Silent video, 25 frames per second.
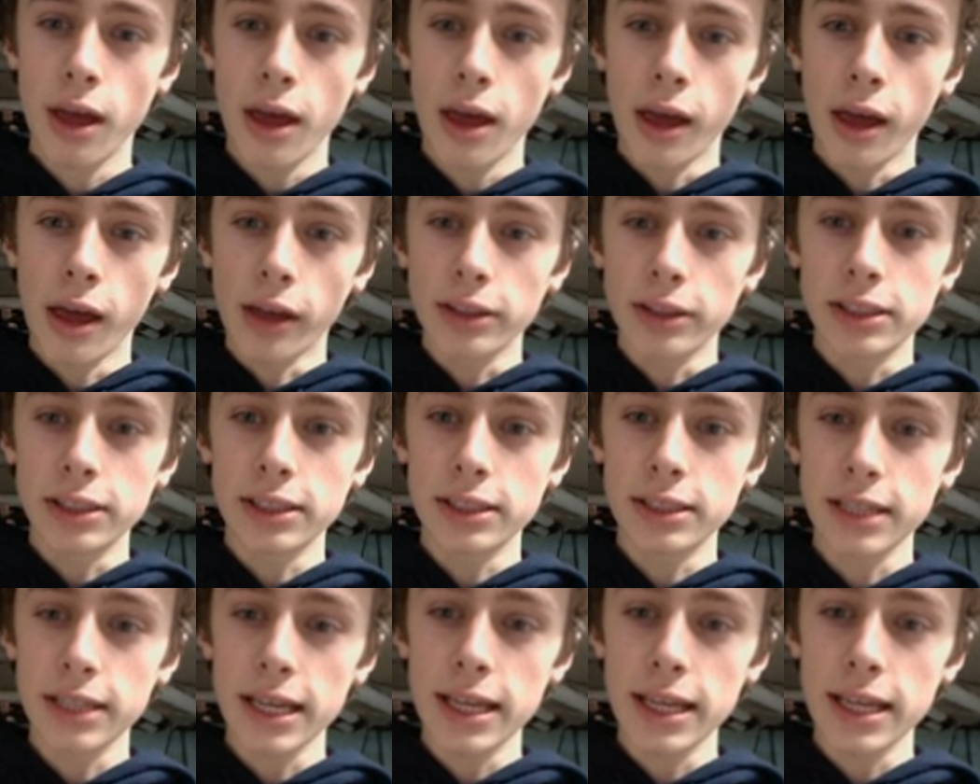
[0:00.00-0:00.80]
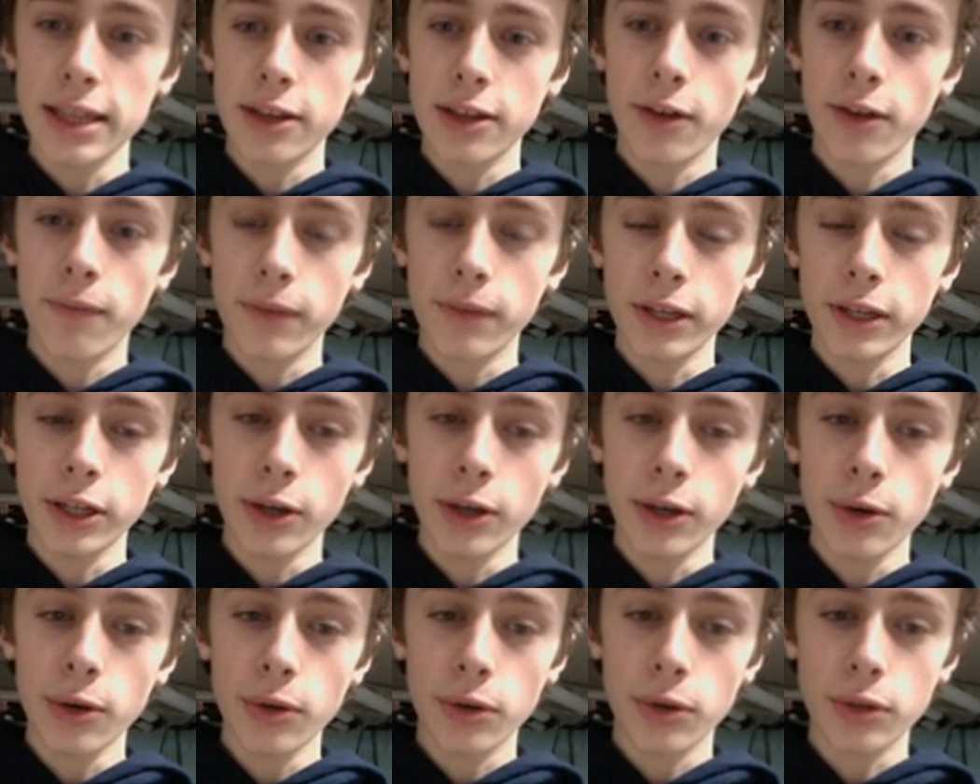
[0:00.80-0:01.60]
Since in their
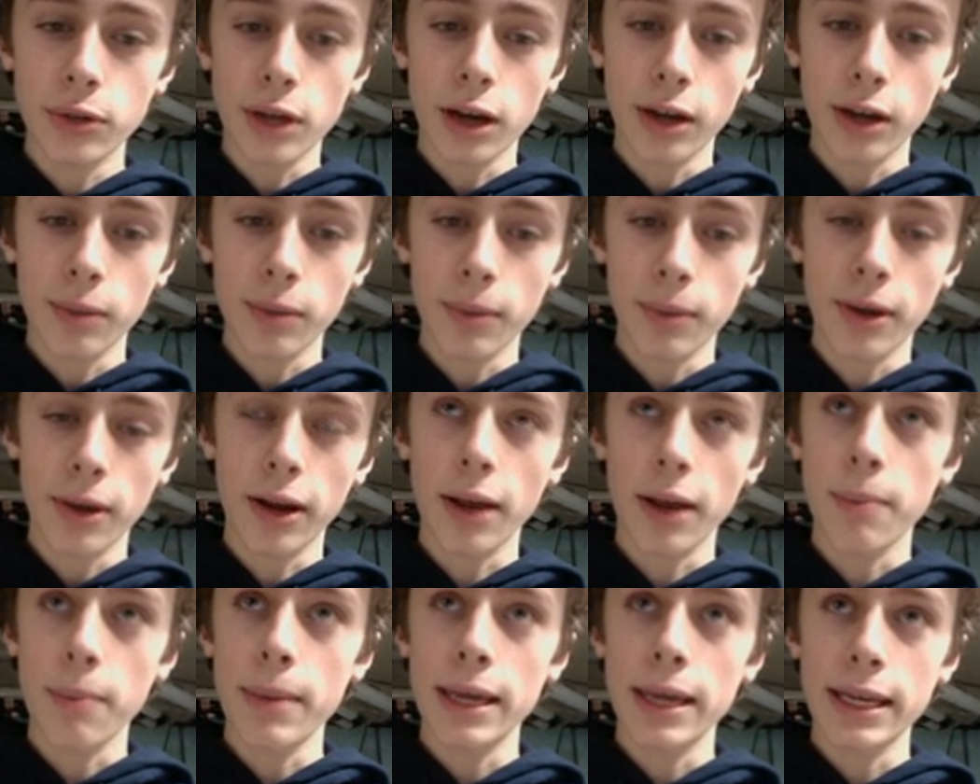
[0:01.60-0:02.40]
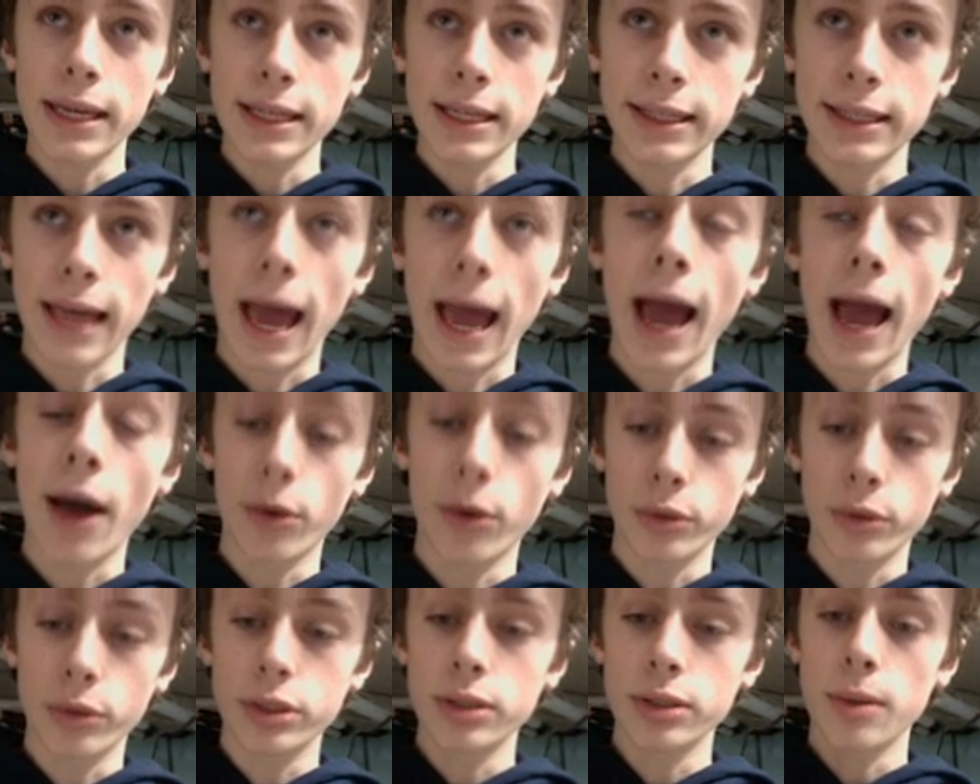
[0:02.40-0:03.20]
video they're talking about how making the
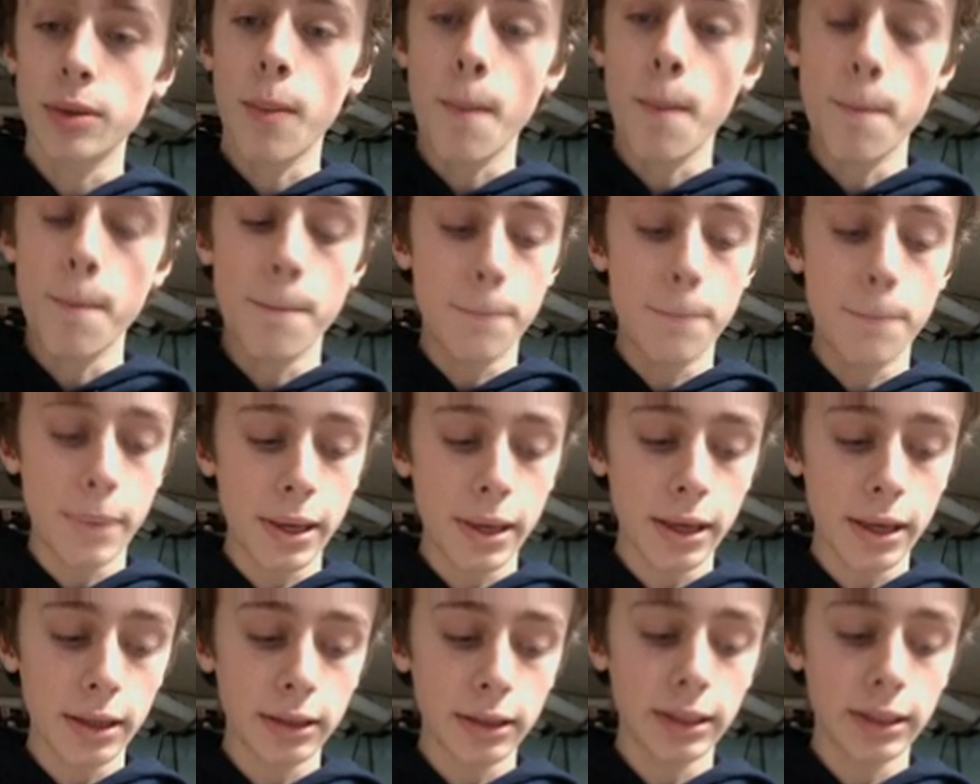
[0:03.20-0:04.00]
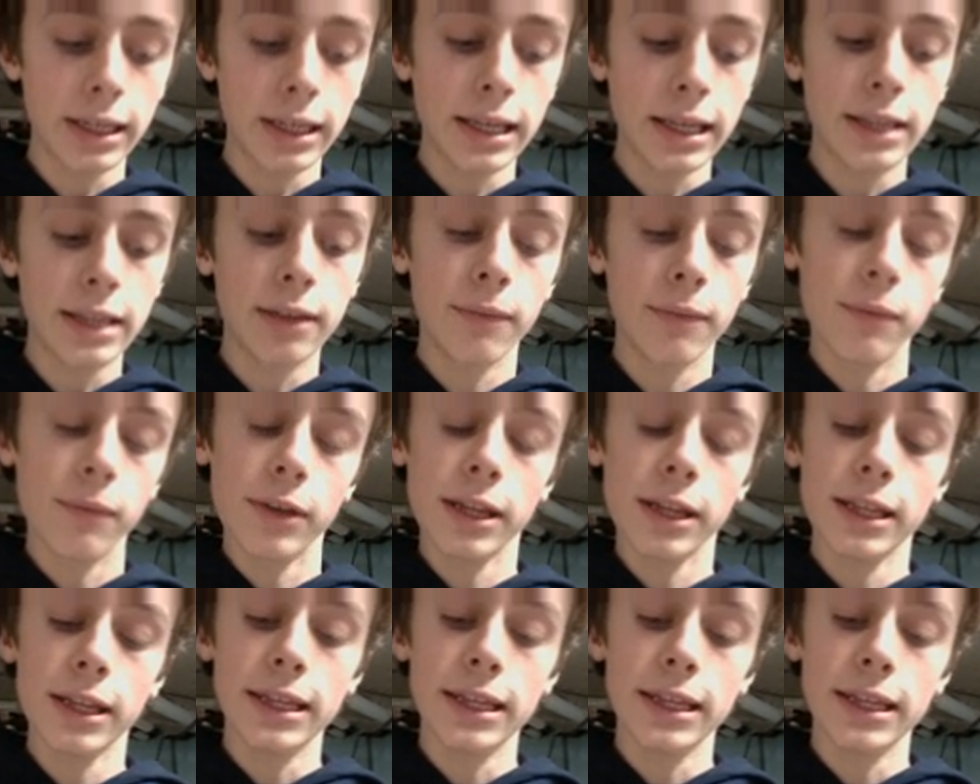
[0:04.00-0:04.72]
house big, like in the